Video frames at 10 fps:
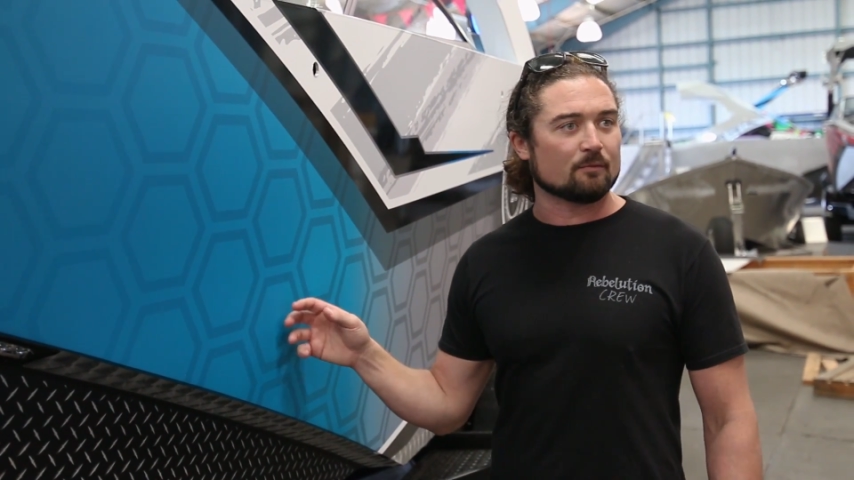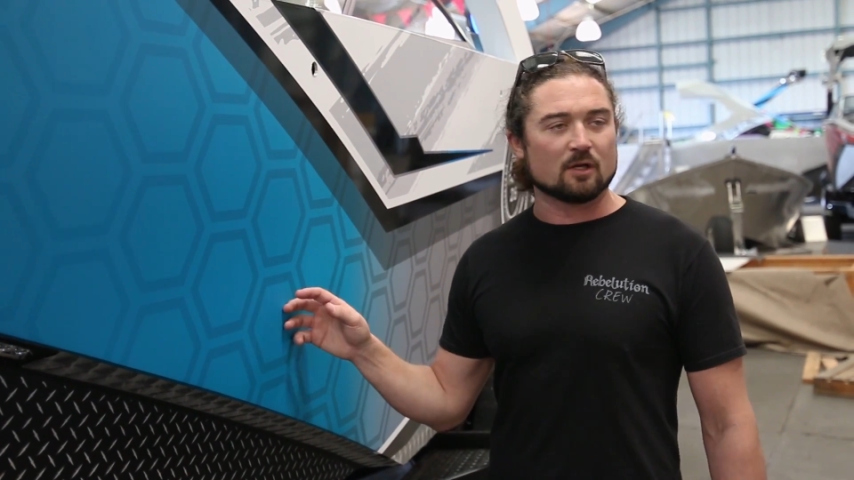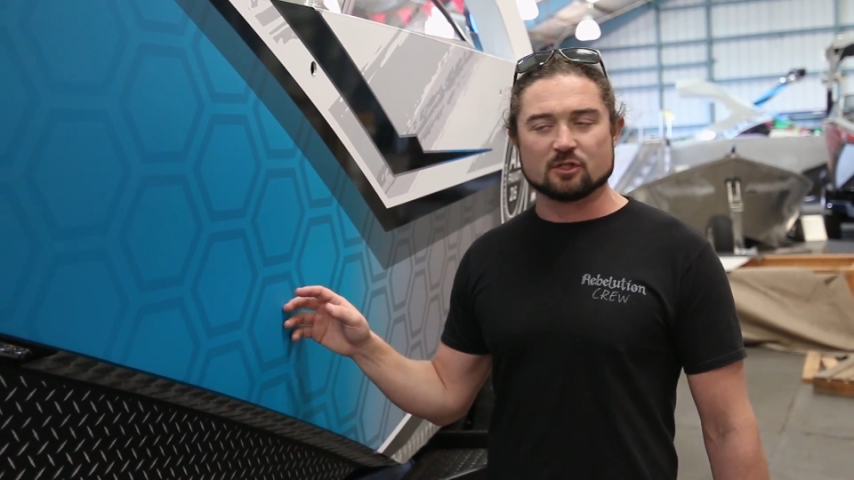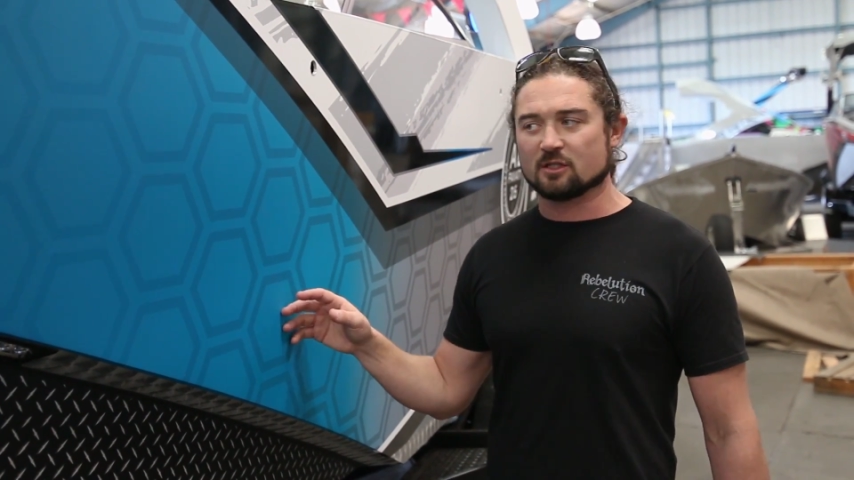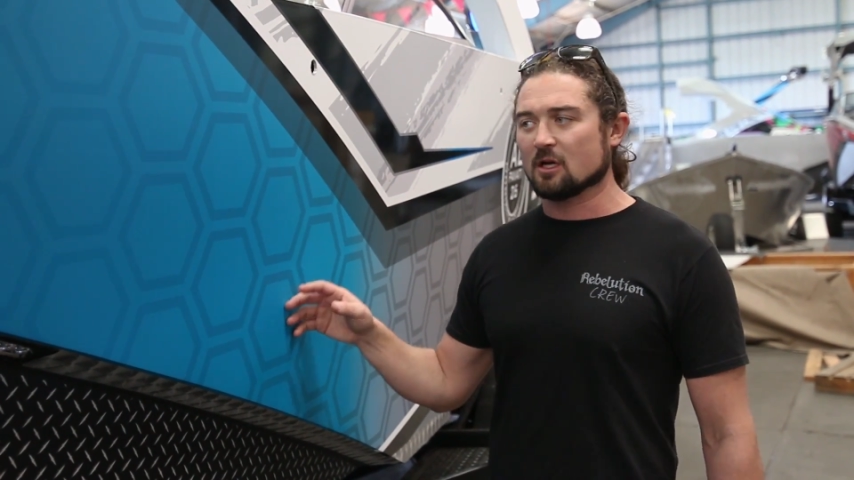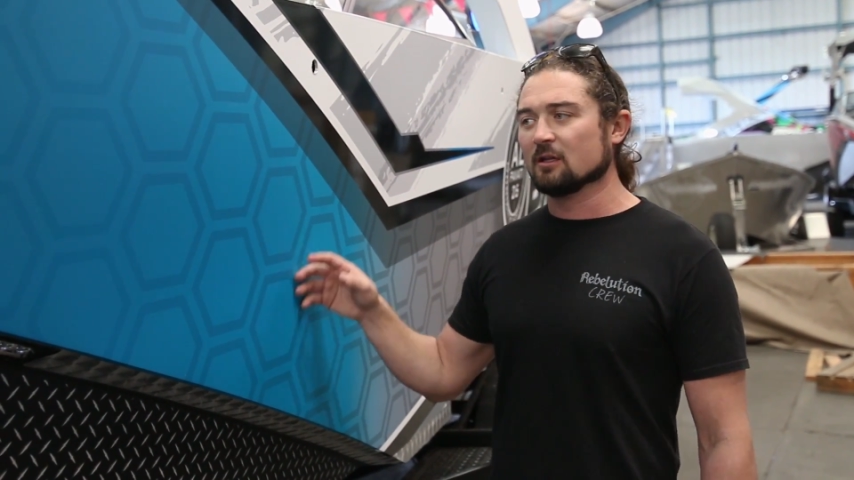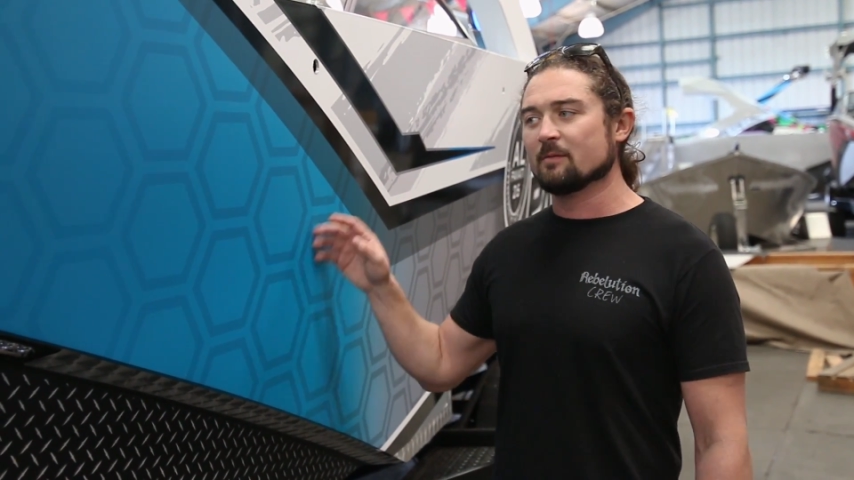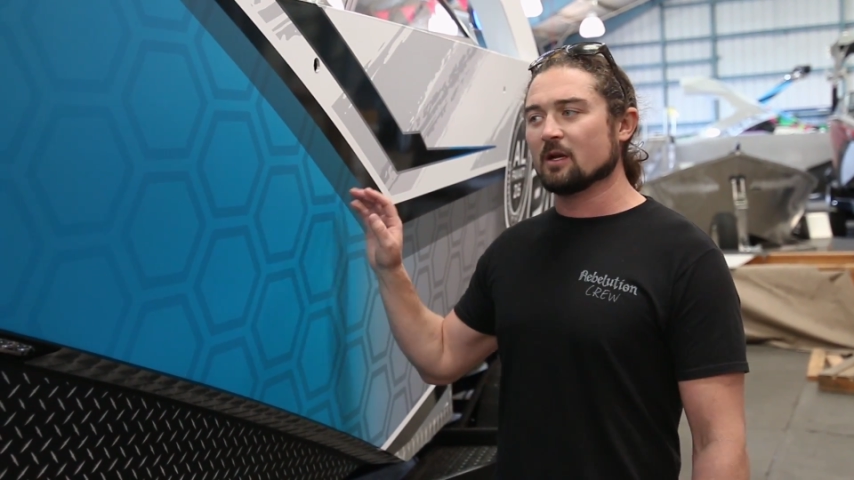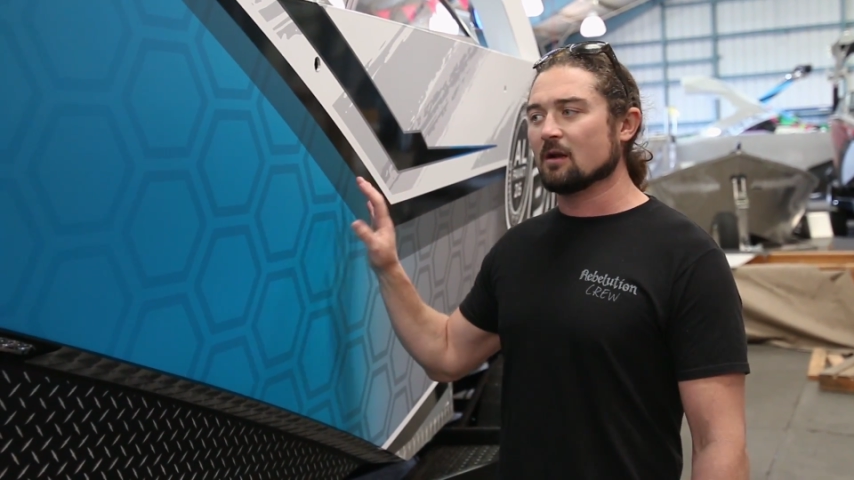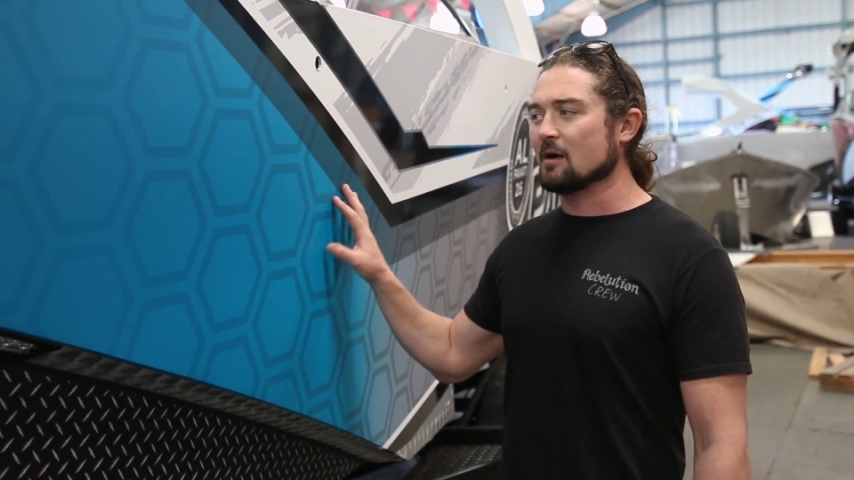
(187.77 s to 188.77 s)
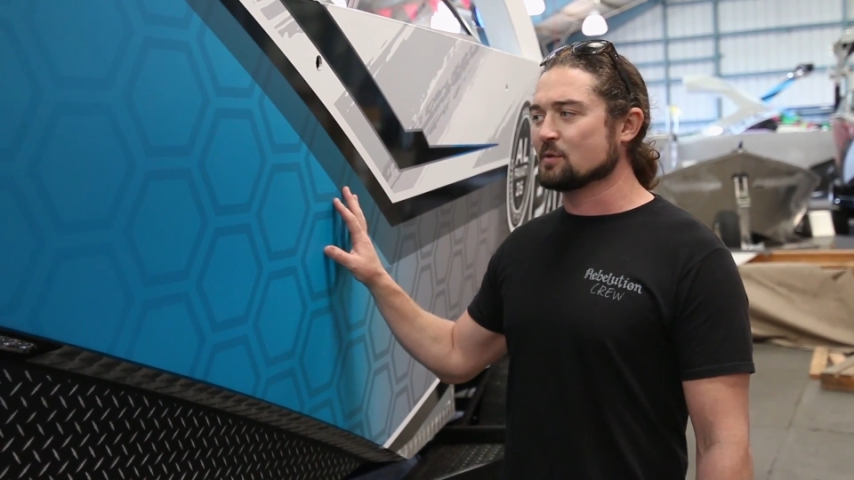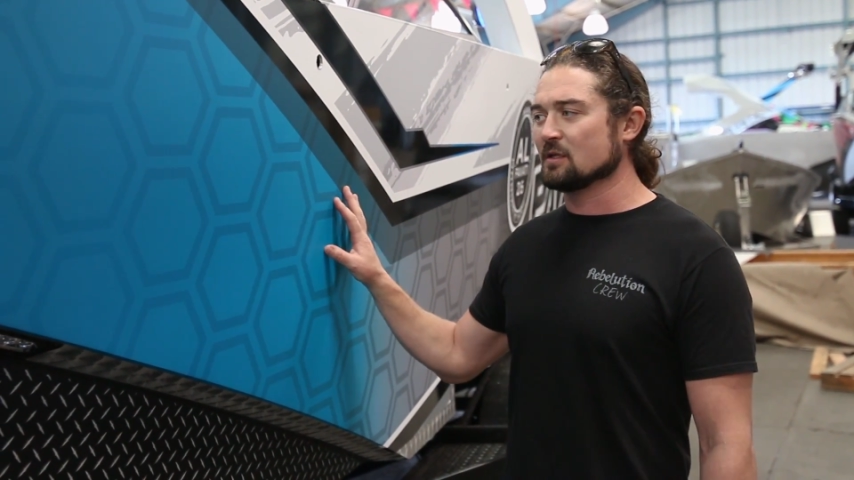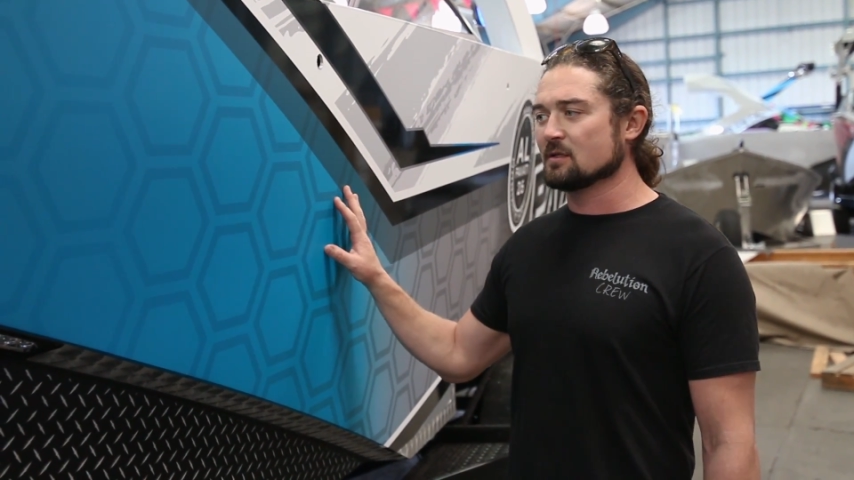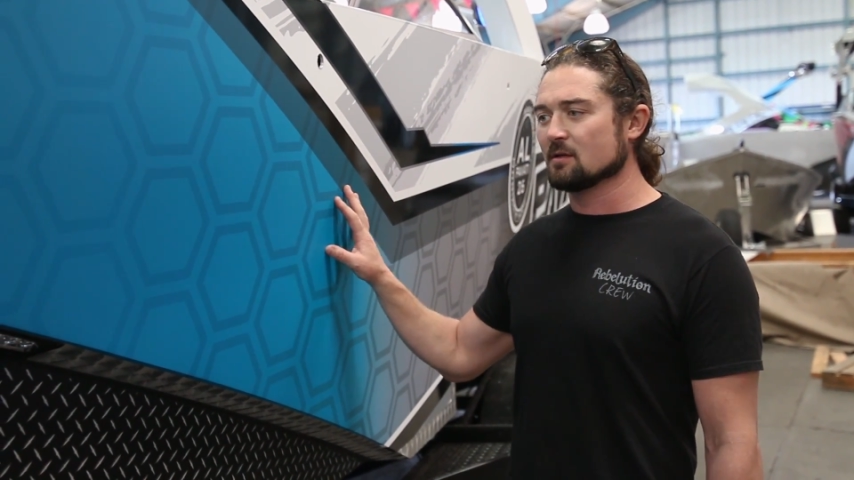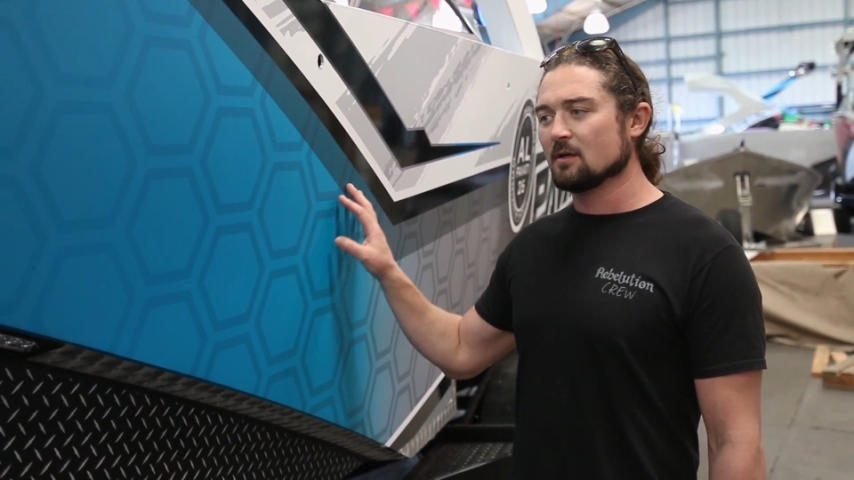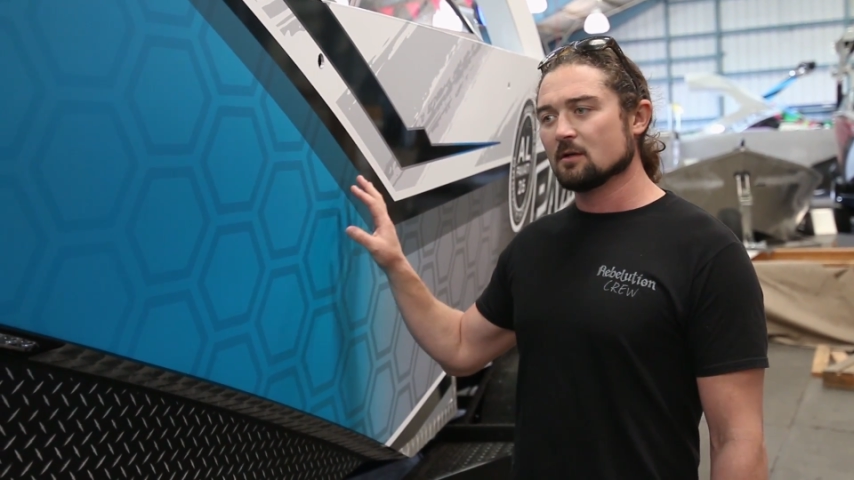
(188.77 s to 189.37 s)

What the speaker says: there's just unlimited options,